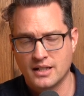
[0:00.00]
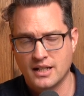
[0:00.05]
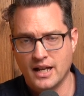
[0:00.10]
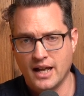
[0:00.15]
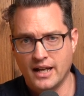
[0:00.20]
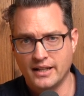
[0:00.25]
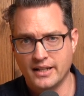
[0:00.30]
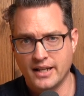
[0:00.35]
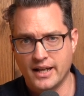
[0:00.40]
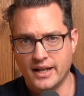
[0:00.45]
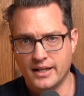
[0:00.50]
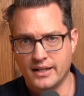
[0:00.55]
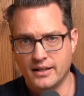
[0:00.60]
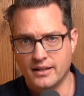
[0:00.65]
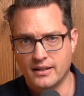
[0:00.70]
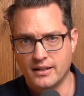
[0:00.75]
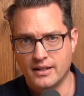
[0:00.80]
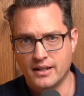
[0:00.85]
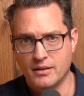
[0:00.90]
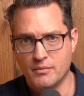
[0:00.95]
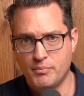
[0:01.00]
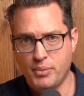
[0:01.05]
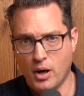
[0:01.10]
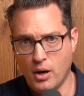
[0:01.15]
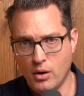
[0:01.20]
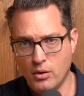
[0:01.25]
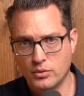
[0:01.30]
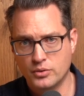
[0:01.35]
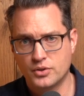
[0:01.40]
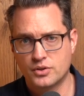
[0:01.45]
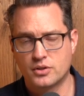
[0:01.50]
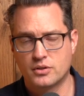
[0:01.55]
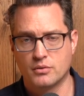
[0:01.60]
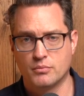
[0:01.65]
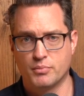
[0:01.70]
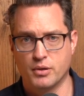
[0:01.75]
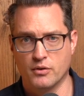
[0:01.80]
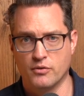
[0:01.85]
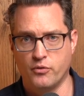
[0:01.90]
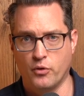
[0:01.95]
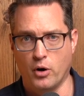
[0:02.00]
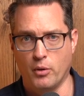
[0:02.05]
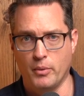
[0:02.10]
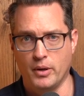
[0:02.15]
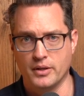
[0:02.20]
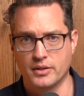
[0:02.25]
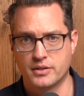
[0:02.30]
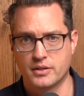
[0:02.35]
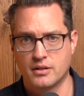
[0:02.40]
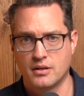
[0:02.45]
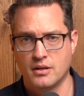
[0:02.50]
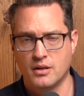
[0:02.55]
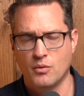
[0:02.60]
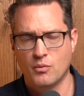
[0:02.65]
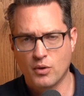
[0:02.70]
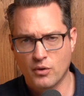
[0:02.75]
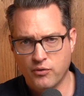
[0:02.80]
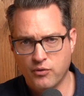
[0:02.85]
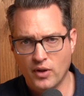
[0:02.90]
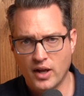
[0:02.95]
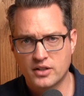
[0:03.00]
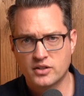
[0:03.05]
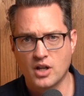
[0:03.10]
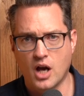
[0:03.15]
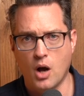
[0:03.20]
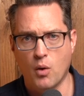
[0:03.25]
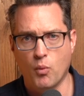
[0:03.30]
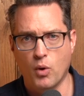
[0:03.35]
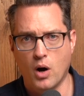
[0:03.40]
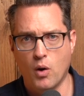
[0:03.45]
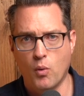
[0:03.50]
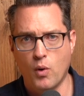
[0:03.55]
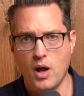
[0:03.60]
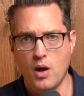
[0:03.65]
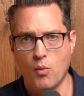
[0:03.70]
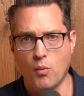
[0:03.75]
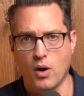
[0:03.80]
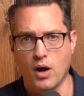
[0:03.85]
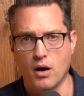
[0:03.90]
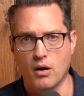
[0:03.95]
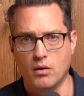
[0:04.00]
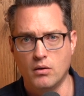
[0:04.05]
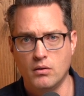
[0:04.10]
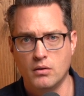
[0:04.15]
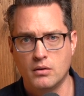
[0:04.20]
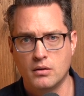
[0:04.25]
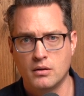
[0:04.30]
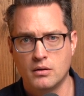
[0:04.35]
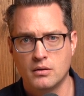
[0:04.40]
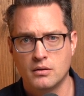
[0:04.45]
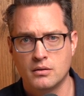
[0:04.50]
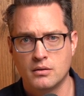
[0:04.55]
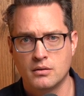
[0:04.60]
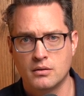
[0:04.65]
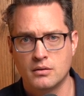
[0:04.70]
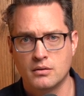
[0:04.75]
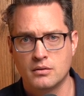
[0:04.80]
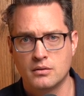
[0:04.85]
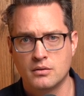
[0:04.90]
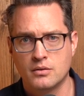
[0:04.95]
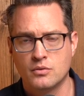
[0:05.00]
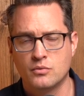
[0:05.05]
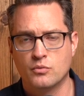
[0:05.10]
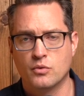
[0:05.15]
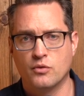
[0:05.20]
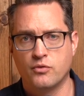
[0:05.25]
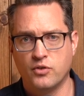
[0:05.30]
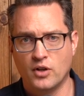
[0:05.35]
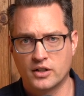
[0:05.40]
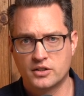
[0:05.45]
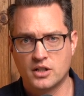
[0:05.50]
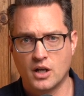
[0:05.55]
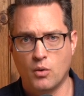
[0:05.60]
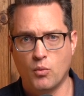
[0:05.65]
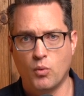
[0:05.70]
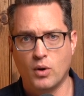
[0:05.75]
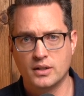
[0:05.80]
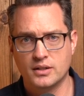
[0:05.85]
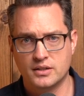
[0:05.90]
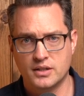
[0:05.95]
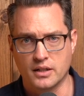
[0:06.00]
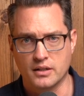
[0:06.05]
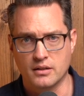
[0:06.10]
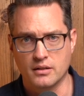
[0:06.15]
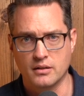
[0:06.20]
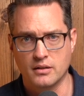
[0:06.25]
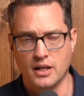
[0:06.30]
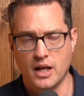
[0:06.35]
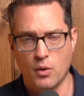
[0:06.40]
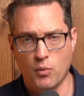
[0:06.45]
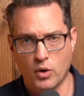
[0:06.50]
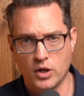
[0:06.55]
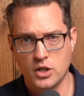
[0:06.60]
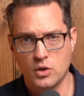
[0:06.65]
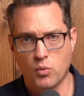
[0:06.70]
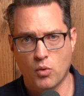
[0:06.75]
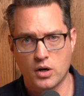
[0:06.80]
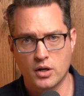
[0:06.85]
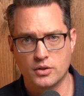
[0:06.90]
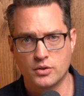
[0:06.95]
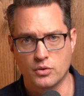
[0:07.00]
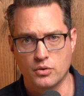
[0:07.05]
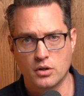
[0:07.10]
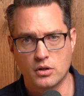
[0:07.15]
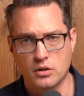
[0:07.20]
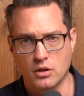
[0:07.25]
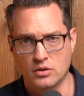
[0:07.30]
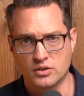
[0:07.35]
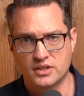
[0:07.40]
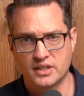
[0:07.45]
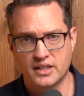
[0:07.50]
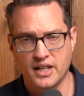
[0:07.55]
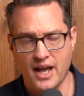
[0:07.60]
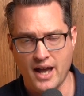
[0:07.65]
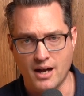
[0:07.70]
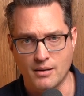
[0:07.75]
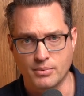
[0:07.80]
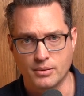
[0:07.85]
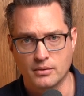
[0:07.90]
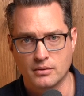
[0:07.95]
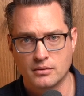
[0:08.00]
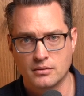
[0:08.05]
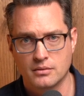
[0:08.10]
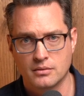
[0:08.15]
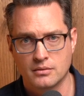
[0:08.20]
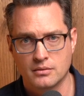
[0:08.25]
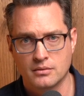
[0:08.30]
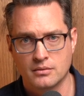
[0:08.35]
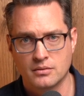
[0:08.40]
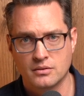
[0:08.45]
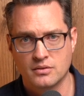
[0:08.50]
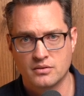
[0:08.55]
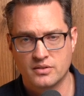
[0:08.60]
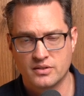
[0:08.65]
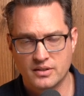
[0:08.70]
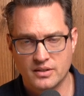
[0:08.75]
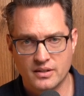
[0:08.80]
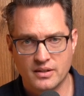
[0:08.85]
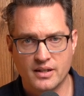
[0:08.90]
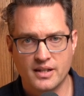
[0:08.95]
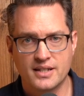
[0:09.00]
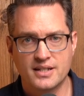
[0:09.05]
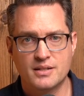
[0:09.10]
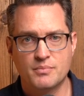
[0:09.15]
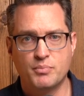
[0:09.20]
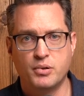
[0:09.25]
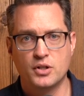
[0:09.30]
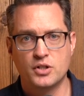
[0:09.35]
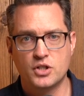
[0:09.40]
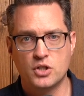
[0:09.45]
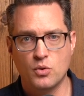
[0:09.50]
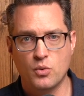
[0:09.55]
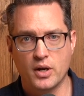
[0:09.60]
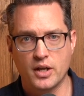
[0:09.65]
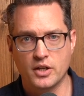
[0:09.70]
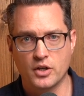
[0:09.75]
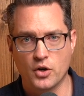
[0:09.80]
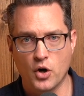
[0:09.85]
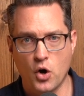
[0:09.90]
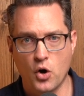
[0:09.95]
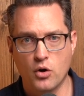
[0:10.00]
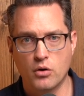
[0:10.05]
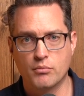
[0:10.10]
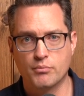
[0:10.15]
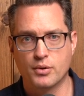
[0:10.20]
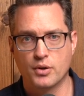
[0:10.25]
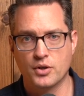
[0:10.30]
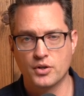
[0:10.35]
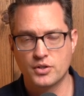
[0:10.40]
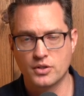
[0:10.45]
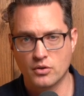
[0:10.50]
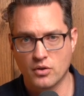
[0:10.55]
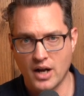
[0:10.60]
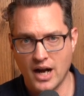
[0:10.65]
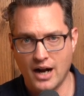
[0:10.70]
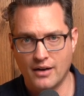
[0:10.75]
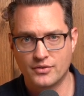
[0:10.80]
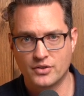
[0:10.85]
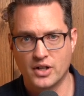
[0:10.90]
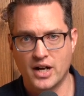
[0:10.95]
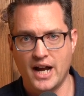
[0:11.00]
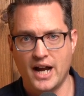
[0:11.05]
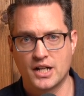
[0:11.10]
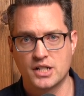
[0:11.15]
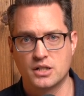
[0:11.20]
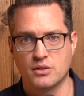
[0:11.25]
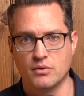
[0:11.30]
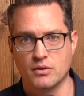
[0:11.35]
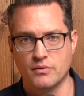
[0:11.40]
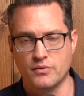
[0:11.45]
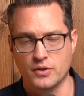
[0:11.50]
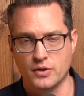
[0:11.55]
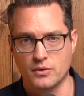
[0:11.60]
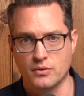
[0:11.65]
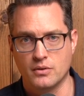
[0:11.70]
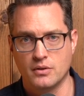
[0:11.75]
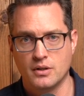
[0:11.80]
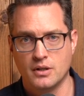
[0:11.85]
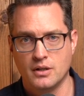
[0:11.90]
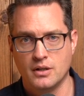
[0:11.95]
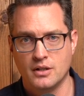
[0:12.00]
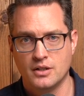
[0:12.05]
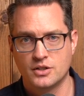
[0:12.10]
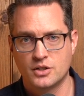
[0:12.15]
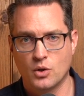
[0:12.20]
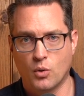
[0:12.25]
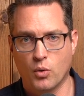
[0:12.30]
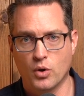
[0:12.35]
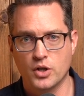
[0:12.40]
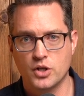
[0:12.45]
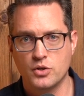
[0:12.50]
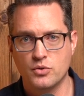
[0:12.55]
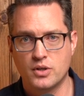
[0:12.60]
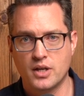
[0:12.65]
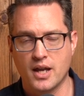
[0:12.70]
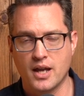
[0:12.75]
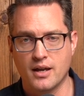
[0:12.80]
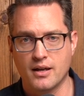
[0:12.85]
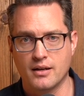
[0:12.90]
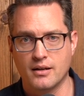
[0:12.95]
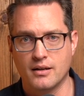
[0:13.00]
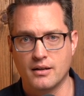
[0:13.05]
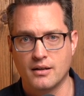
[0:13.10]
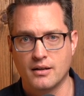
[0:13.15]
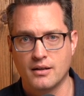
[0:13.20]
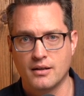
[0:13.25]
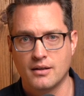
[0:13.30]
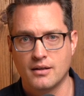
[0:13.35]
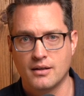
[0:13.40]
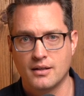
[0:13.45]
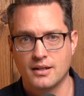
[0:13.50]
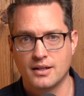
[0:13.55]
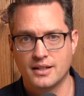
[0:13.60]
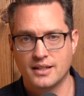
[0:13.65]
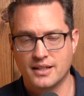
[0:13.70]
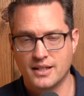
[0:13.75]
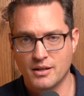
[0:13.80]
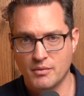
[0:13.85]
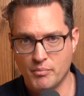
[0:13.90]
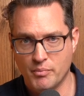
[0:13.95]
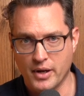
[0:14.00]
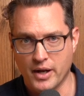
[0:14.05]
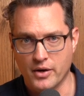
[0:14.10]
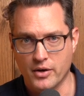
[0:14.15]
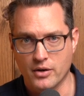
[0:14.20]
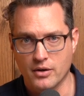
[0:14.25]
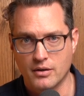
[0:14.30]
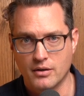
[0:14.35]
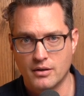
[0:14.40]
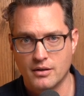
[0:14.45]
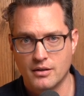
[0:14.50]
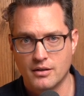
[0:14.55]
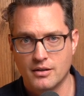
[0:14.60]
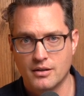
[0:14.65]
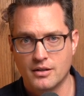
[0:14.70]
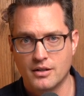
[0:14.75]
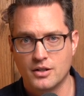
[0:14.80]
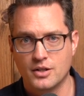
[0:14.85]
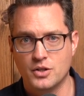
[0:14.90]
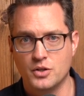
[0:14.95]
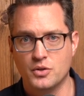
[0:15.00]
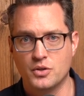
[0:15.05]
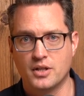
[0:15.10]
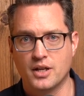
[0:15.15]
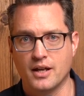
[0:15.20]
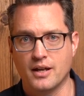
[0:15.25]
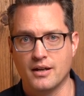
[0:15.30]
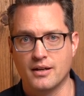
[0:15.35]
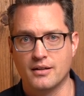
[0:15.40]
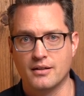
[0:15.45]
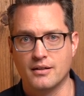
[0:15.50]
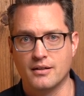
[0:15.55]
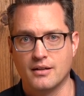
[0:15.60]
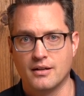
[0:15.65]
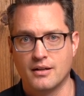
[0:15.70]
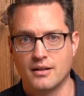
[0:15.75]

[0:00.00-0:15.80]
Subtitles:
And then post-performance, reflect on what went well, reflect on what didn't, and what you want to do to close the gap. This puts you in your own personal after-action review, so where you can get better, you can